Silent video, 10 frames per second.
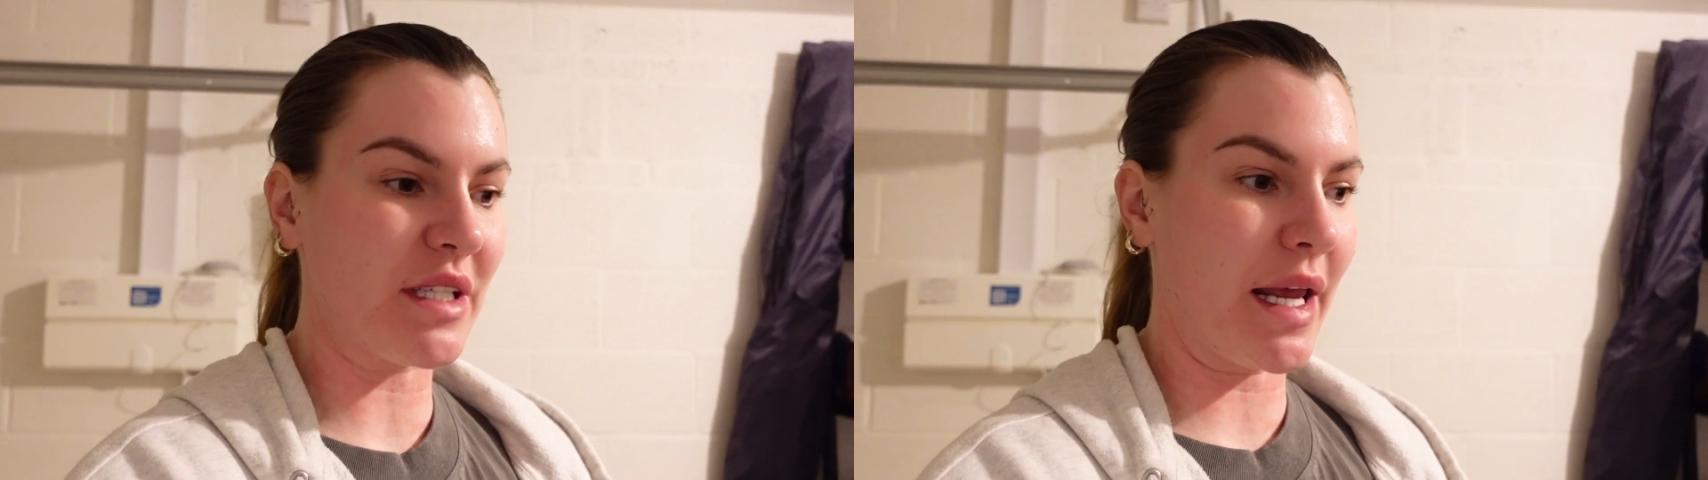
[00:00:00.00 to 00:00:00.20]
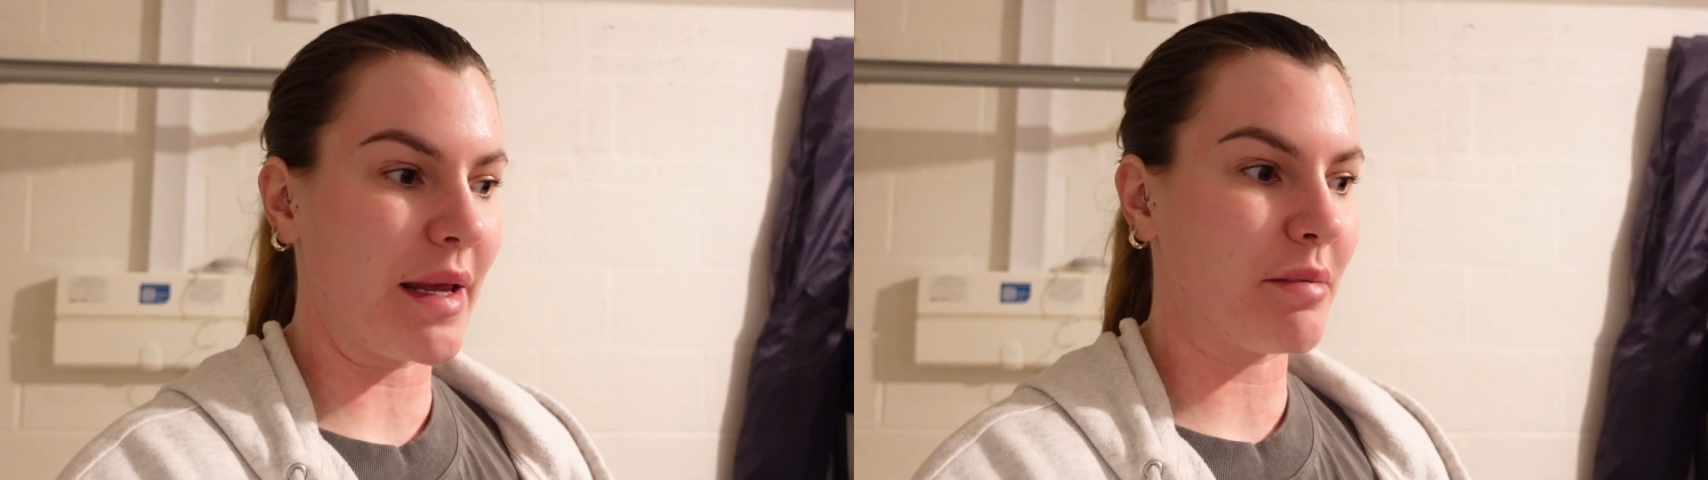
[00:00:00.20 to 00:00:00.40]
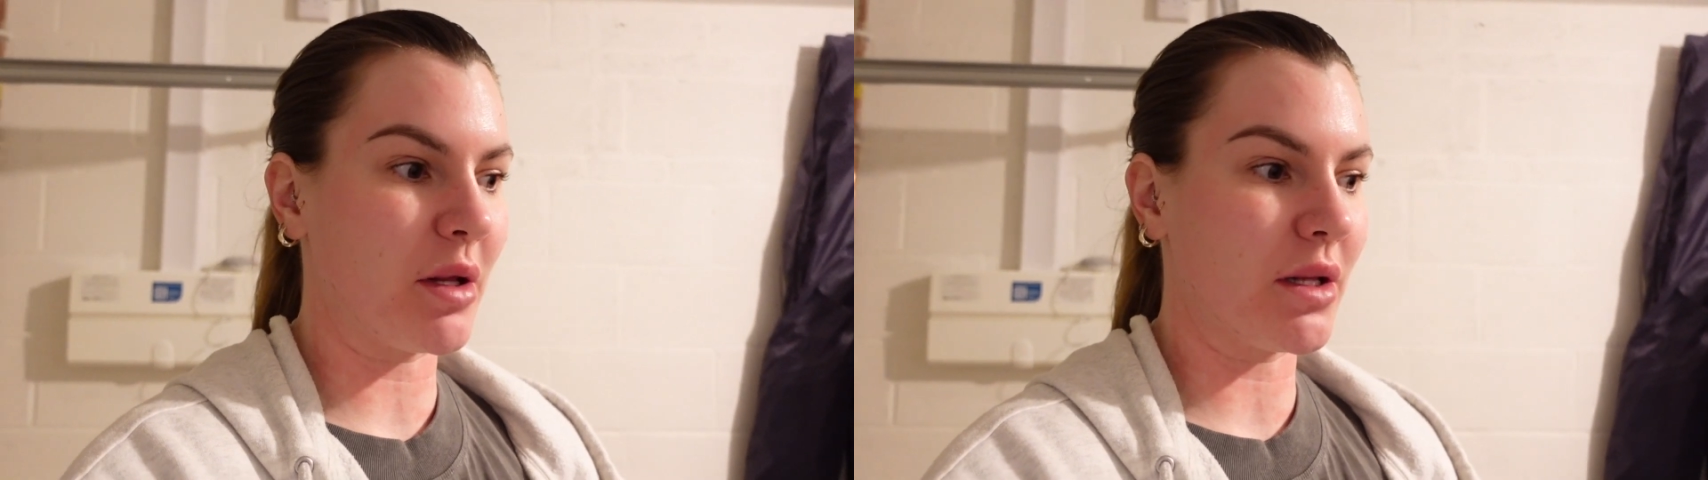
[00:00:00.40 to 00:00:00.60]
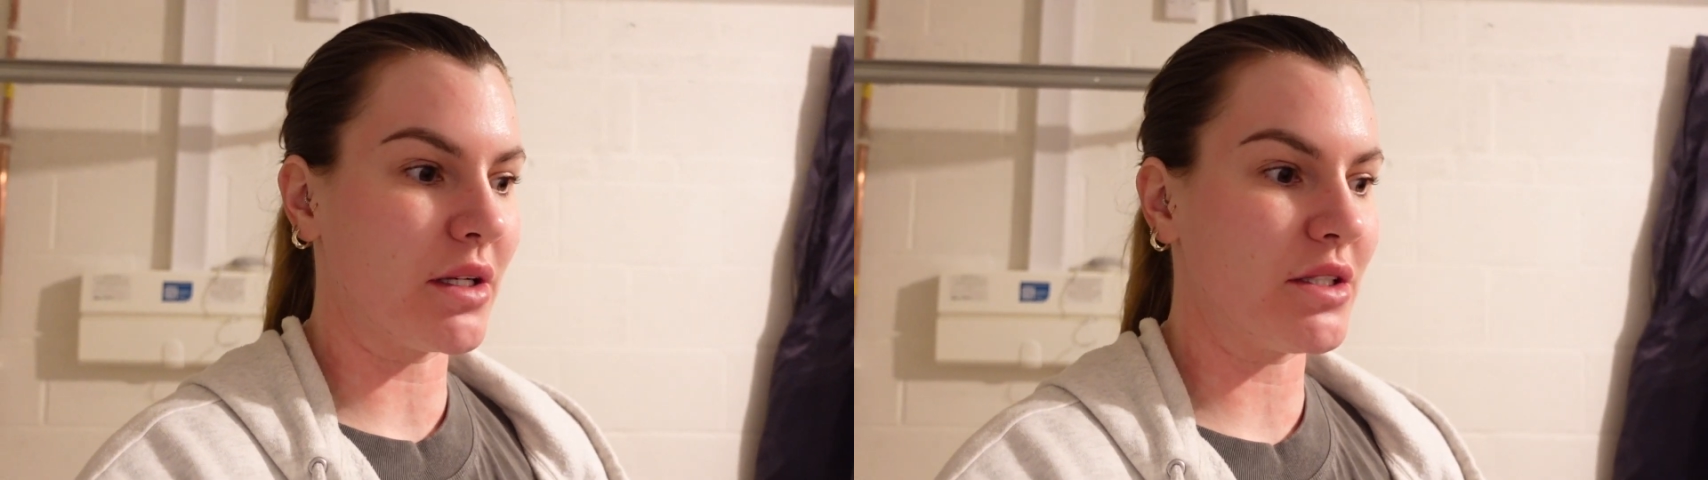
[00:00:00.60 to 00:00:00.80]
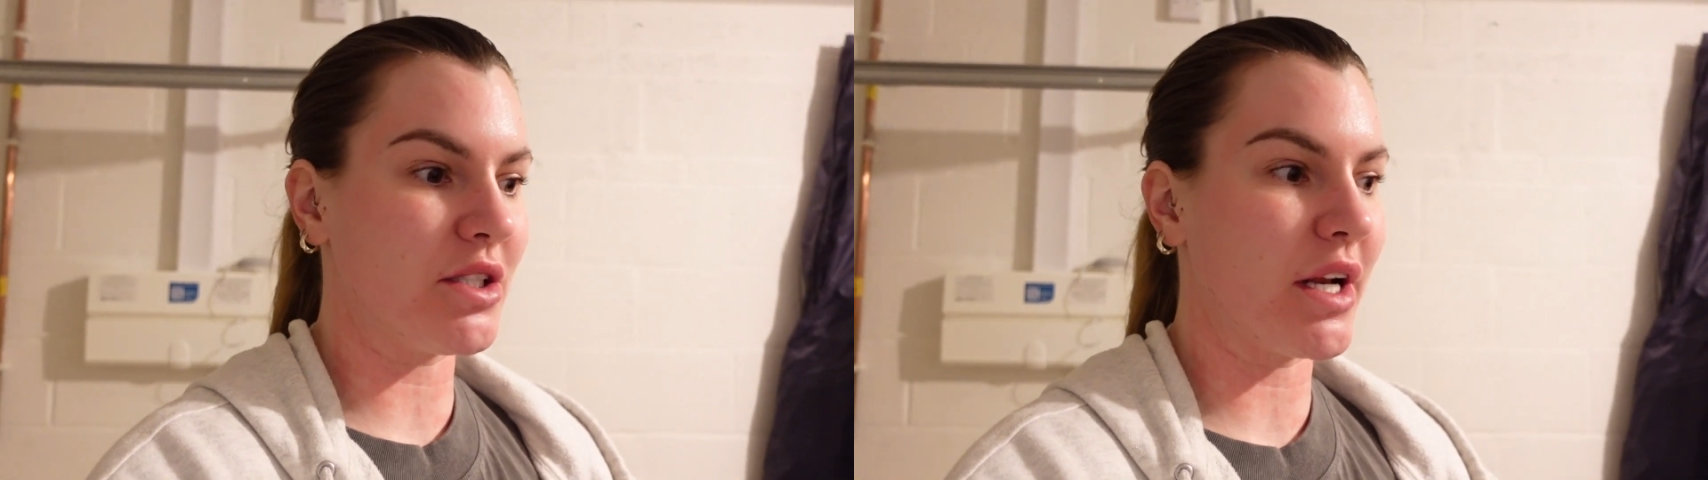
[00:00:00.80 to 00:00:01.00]
able
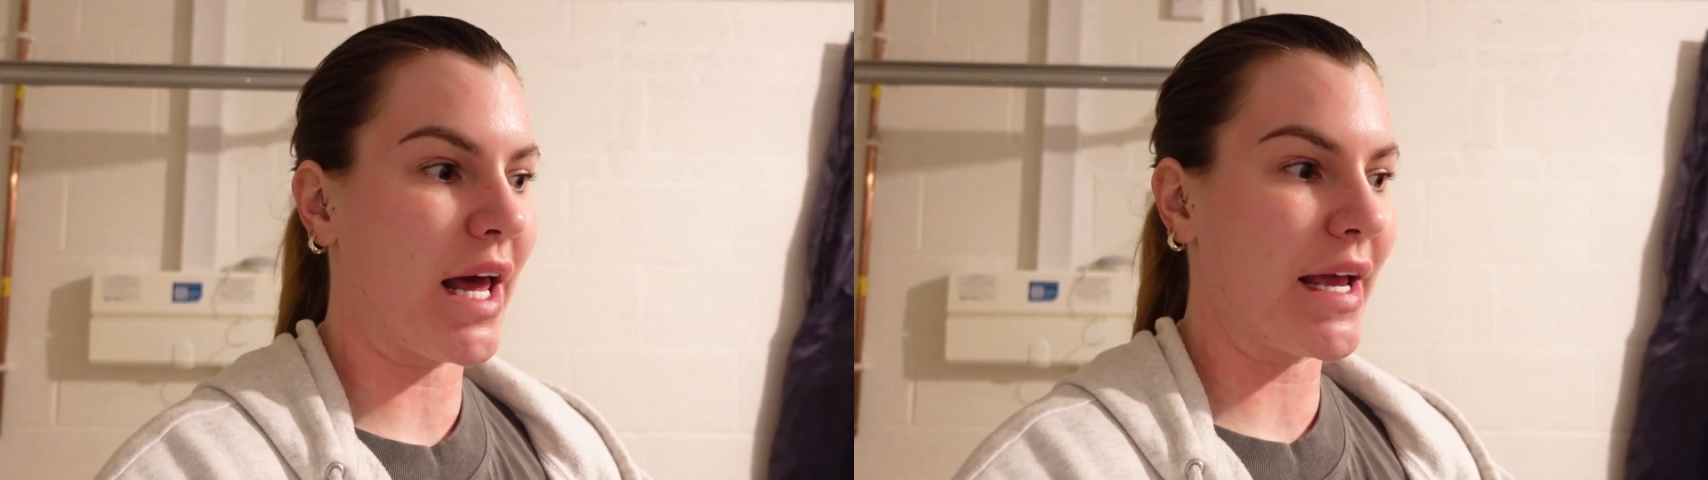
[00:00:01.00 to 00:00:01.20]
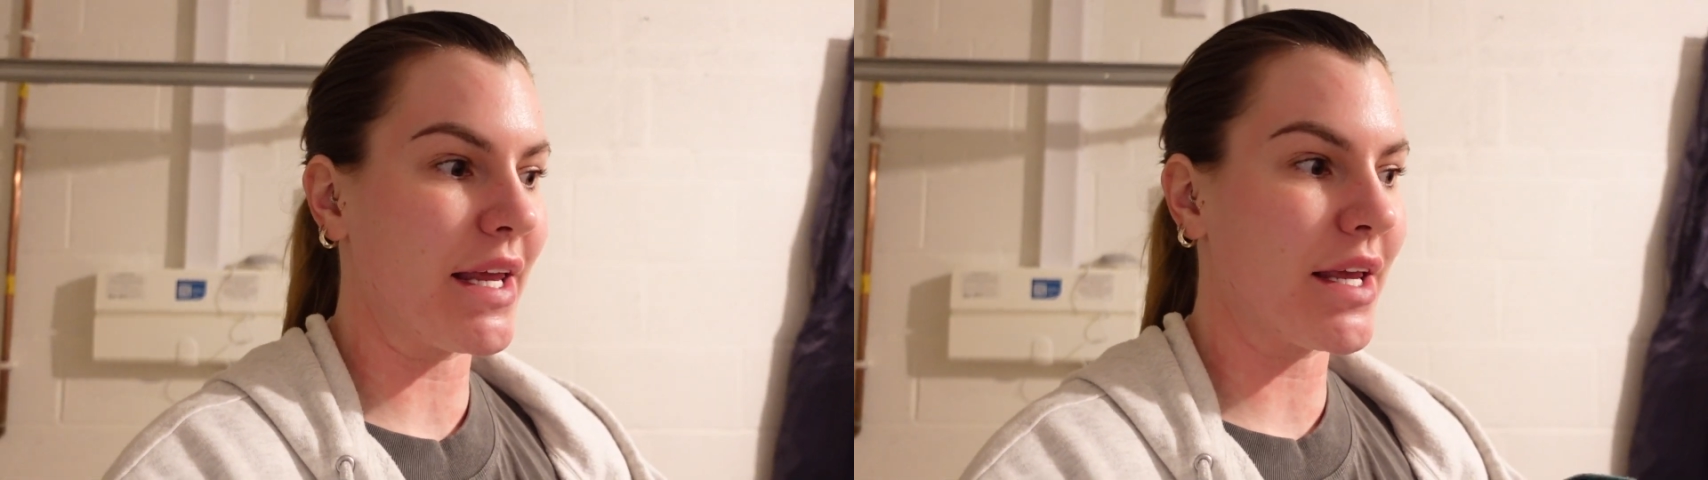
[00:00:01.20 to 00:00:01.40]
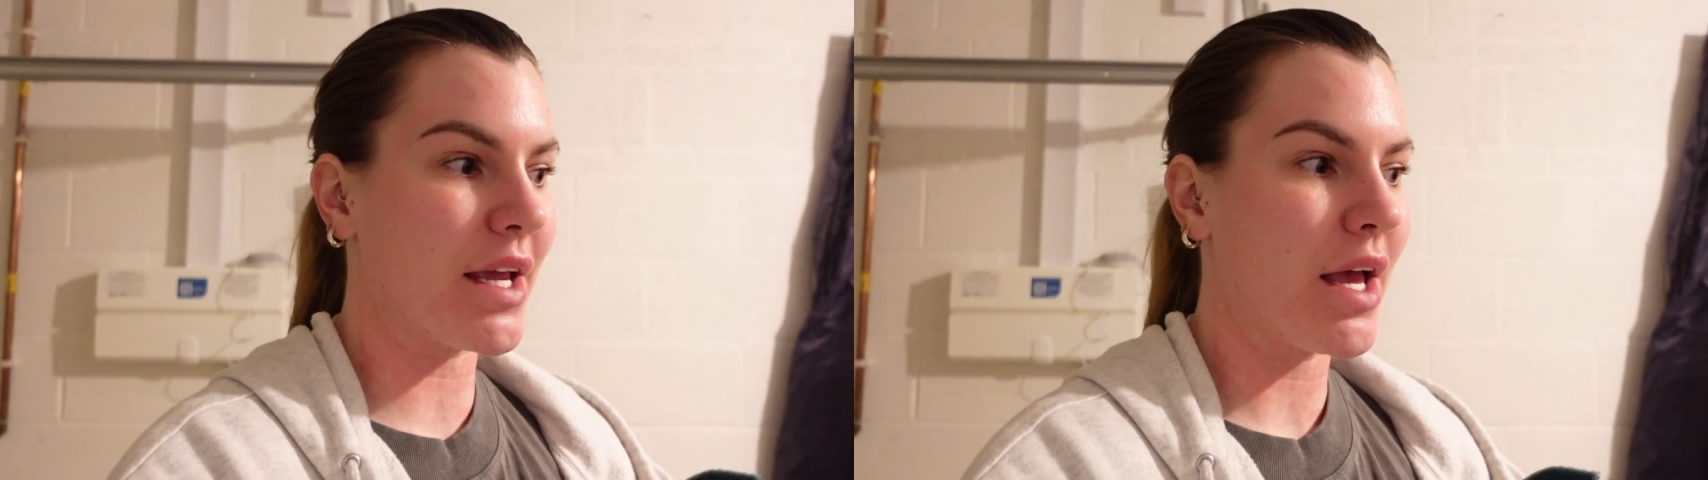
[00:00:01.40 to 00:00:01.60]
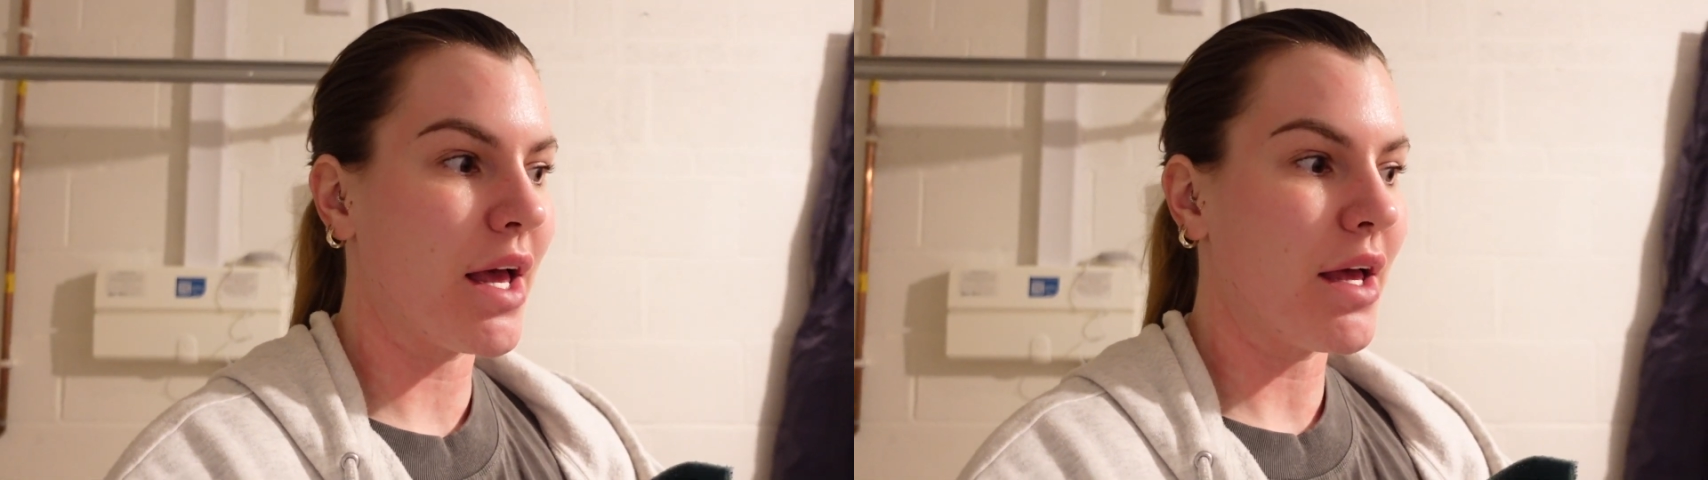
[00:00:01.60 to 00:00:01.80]
to like